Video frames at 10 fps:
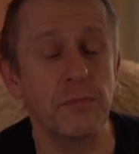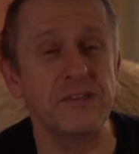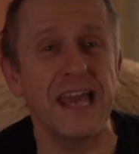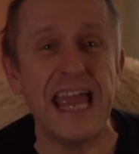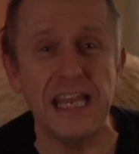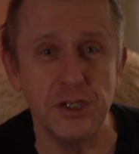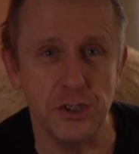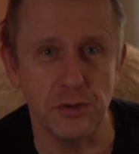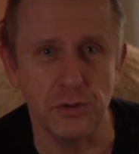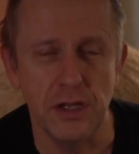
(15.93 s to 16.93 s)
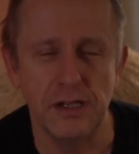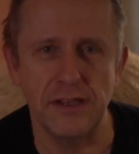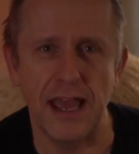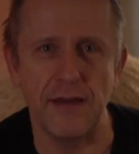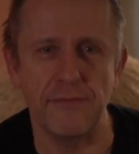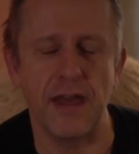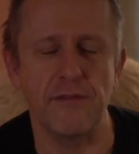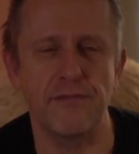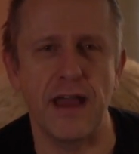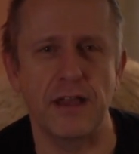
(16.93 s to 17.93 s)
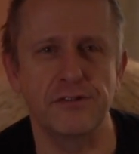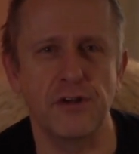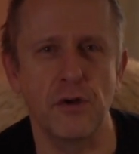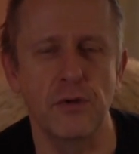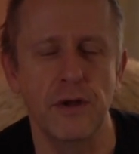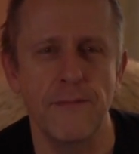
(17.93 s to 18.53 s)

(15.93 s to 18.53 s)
potential to have that fat. So